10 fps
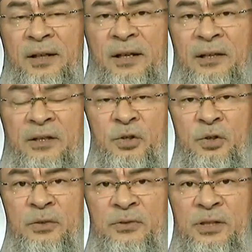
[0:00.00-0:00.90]
in this
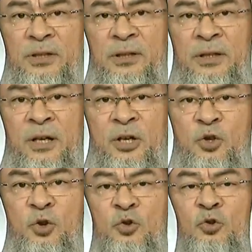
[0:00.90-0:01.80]
universe.
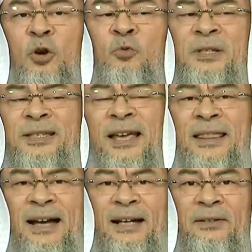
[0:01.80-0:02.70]
So you don't say
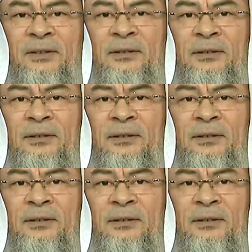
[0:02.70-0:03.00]
that.